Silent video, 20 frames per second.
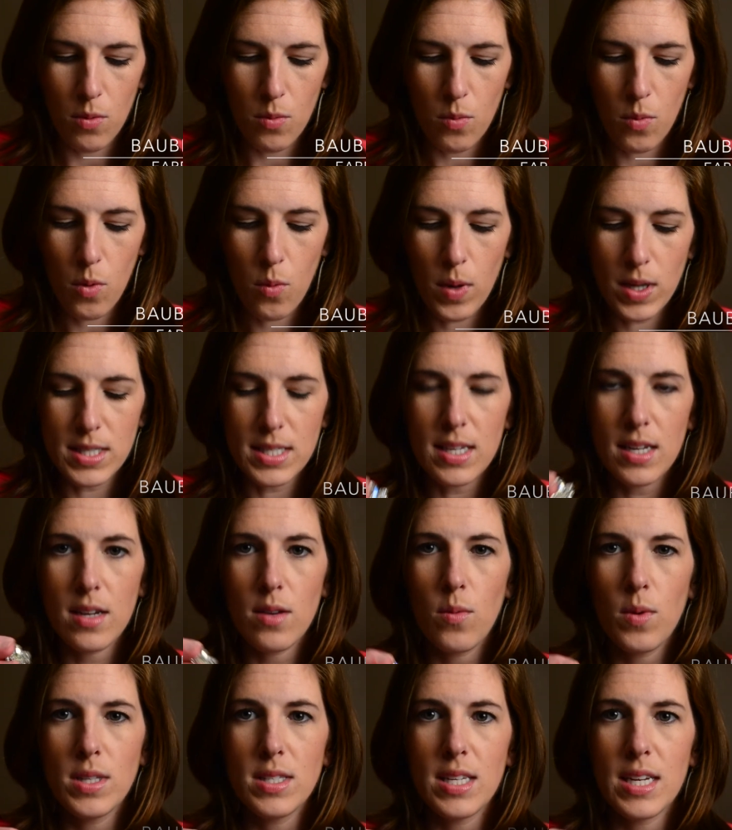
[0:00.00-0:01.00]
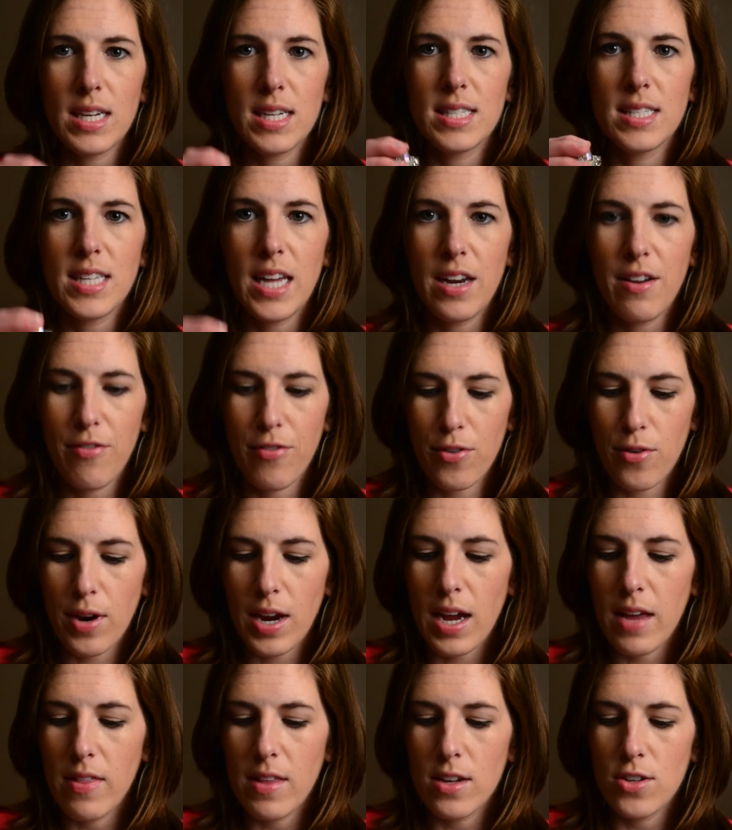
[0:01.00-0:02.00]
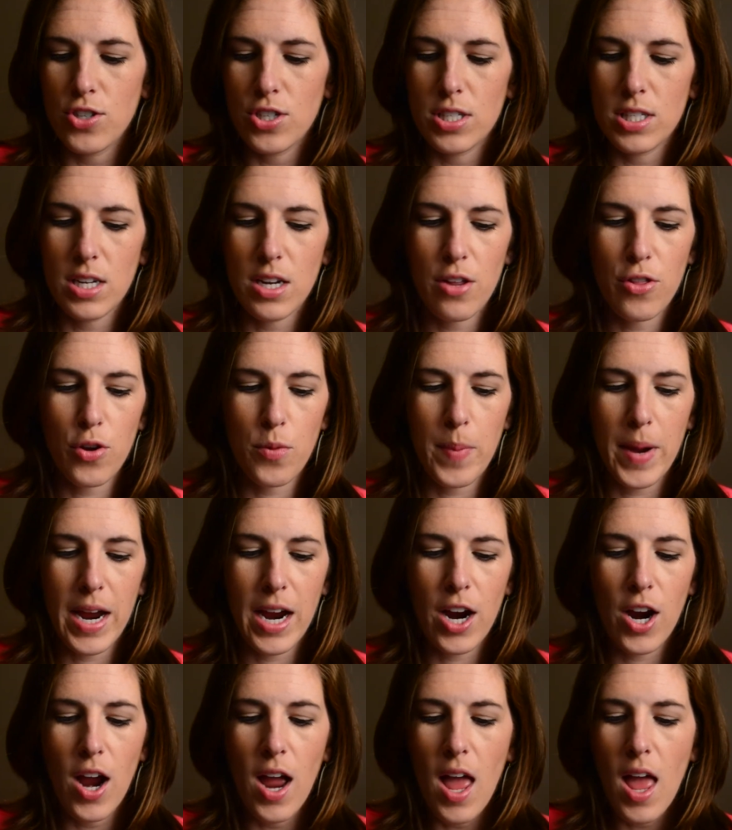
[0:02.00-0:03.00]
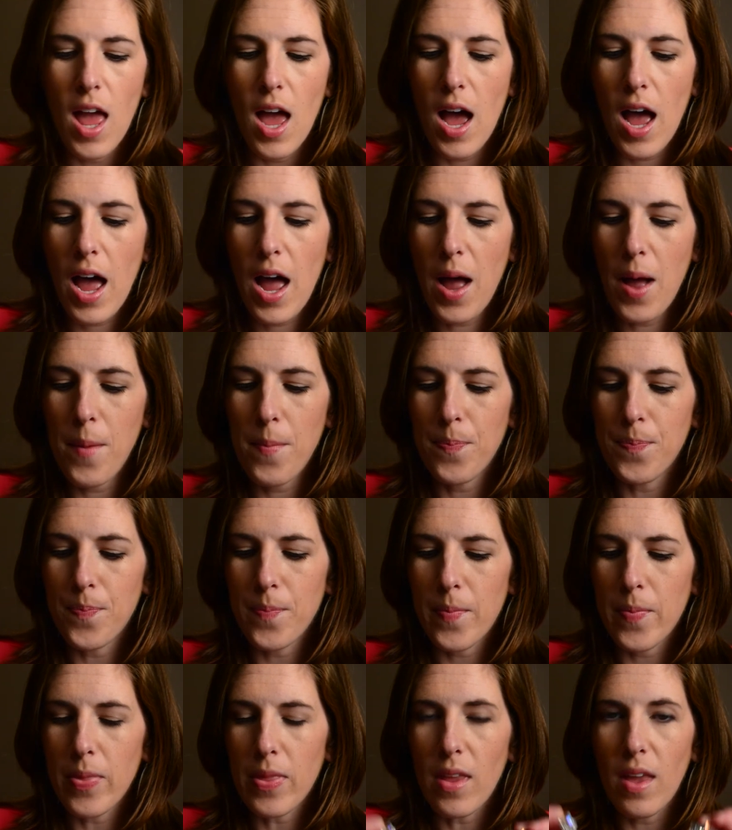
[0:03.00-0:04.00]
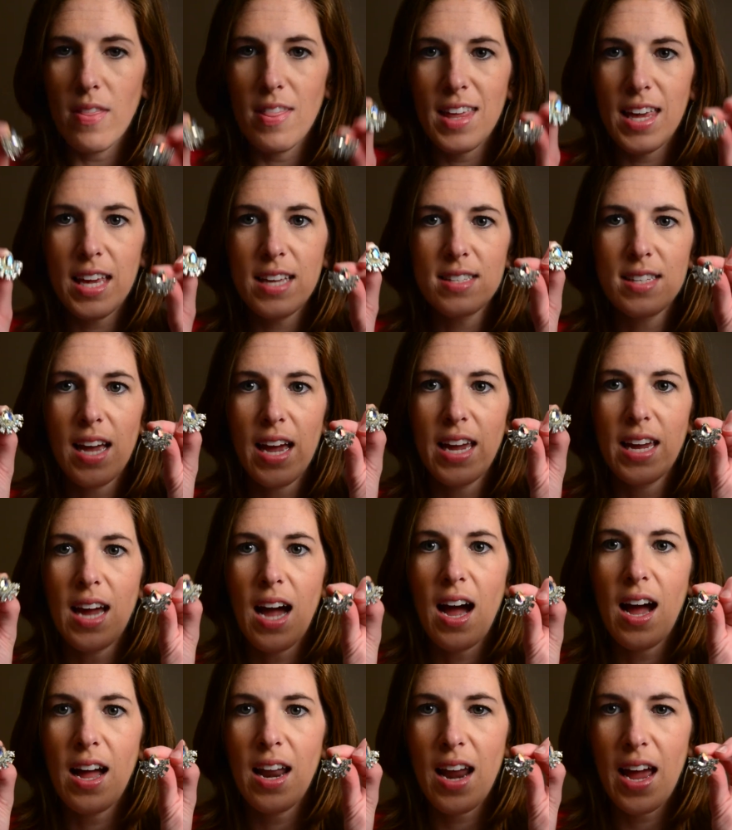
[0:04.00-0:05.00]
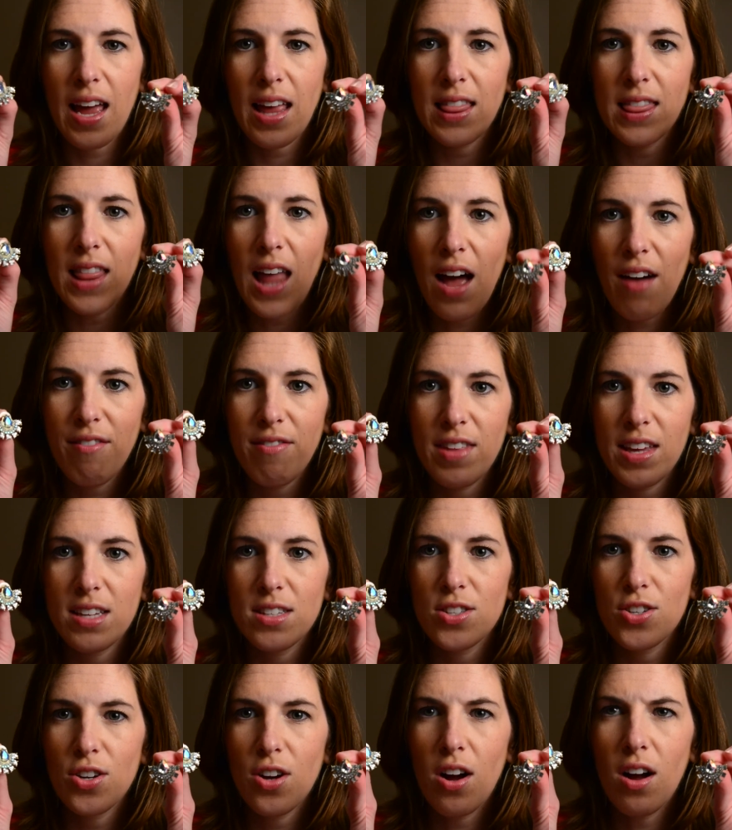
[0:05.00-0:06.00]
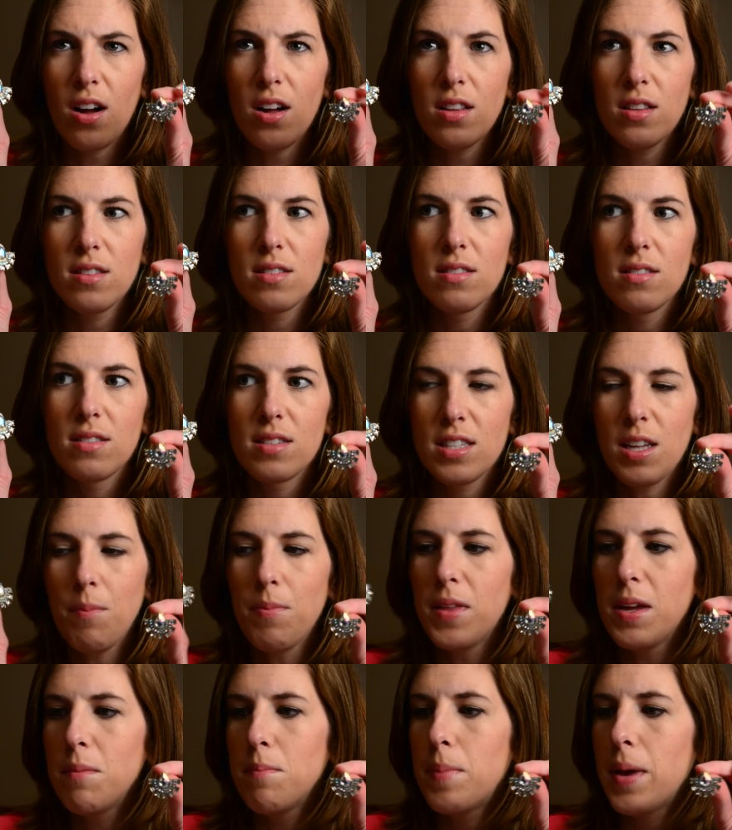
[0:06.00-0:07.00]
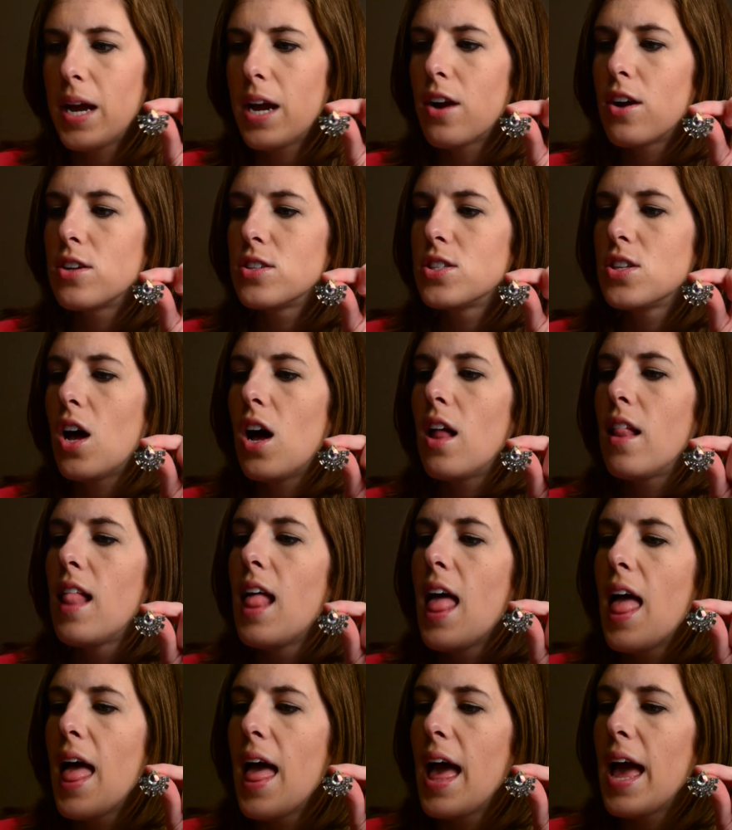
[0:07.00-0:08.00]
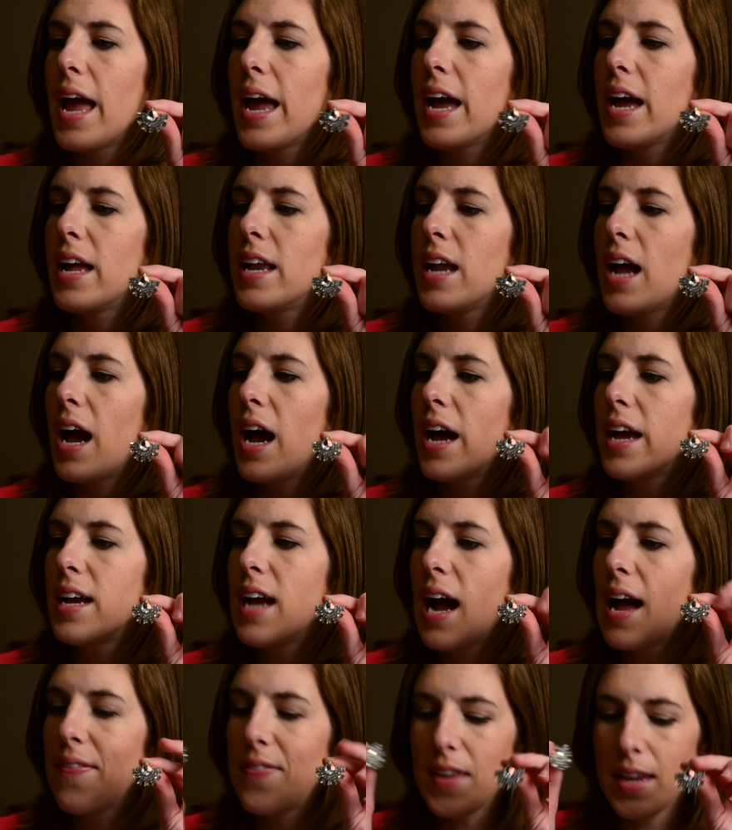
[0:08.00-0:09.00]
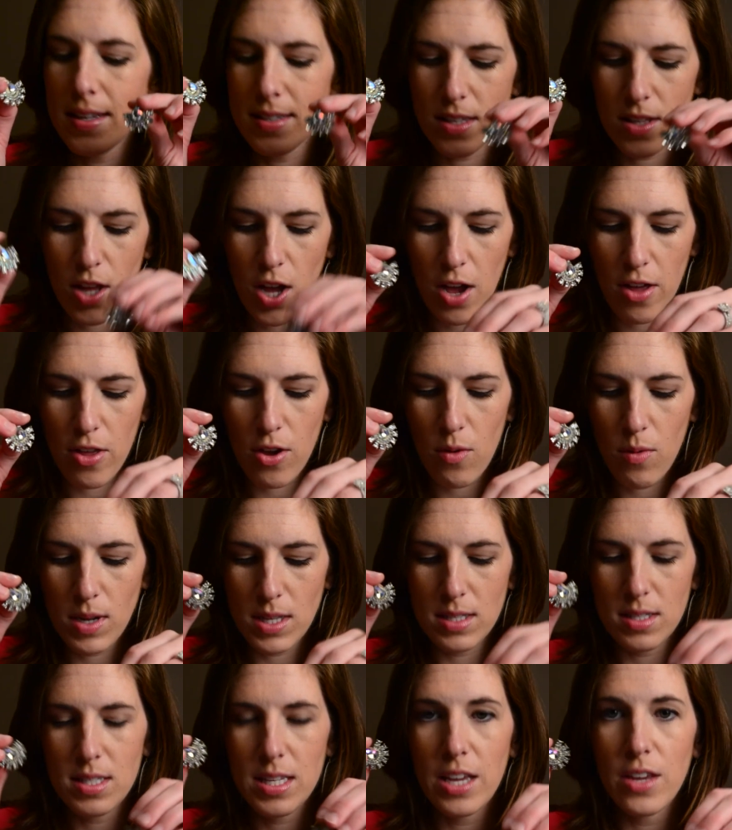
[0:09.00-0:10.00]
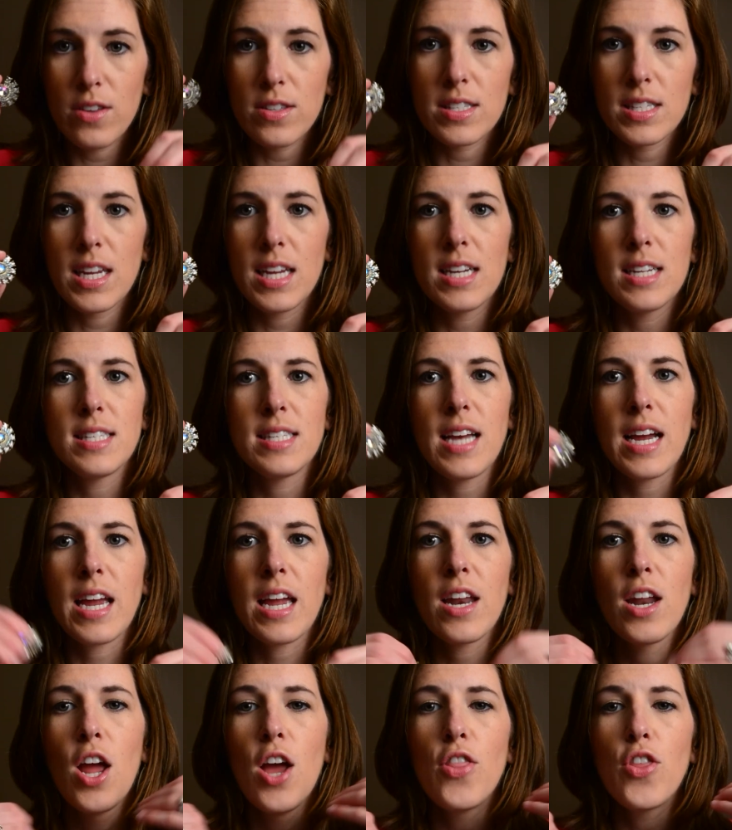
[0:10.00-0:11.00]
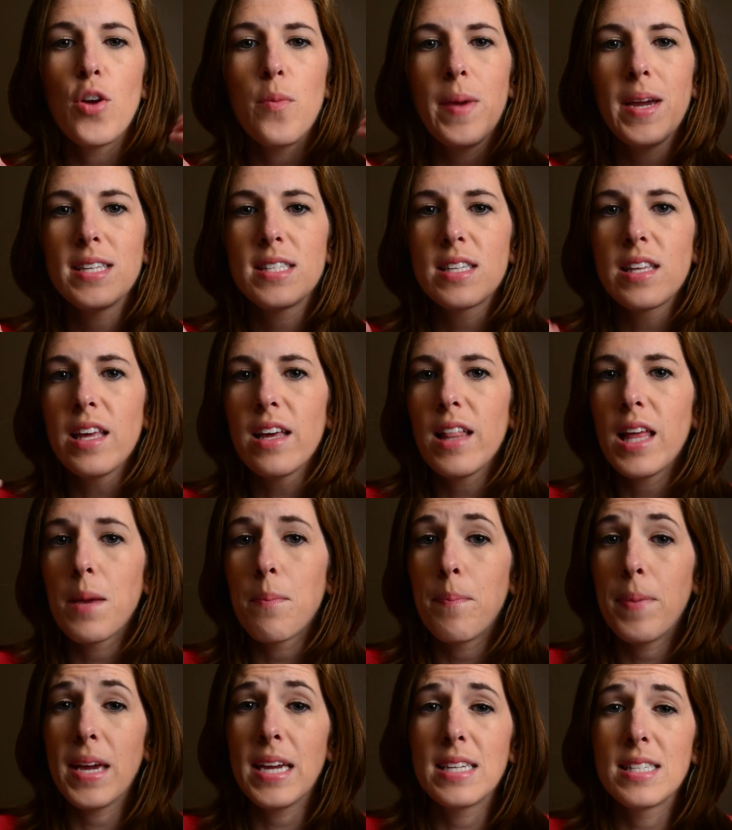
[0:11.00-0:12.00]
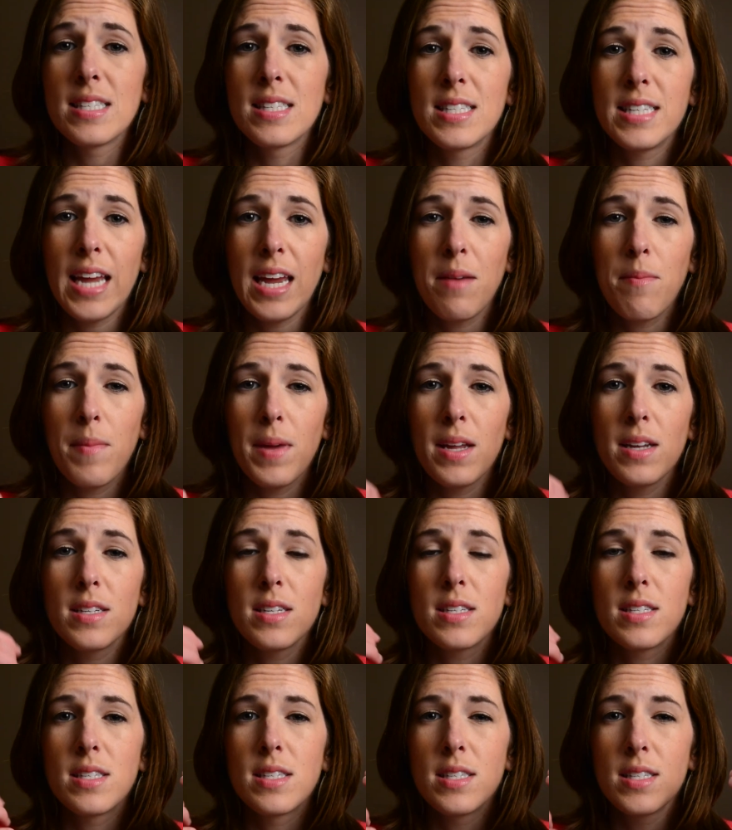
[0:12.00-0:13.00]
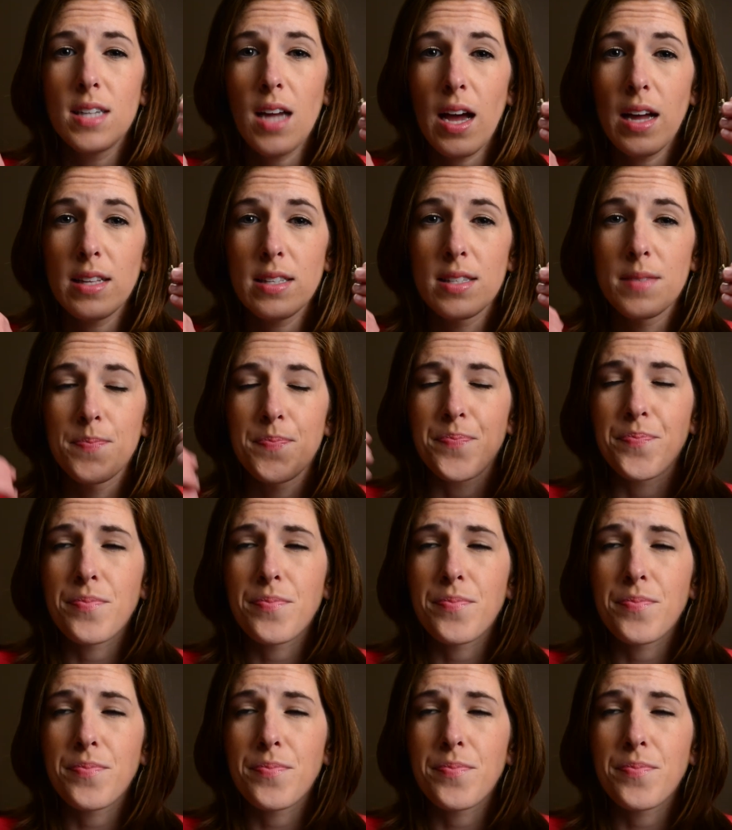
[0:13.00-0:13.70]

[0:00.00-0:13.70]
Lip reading: well, one's like a set of 3 and then just another pair. These I love these. They're called something parasol. And I got these and the other ones that you'll see in a second. They're basically like big statement studs.